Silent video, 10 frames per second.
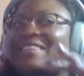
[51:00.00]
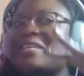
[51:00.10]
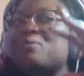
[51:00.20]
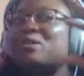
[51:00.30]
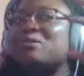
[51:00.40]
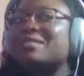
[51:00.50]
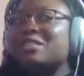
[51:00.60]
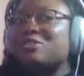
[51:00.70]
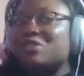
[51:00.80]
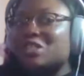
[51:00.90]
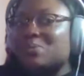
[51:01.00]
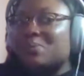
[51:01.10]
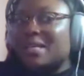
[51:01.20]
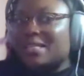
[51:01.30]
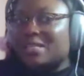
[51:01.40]
And then when those things are
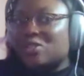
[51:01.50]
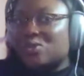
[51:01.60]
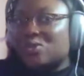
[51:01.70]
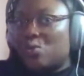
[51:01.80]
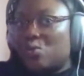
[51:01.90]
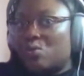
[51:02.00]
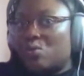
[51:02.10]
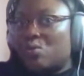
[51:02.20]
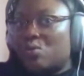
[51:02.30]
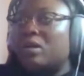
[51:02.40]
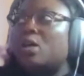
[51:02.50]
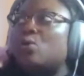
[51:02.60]
displayed in school,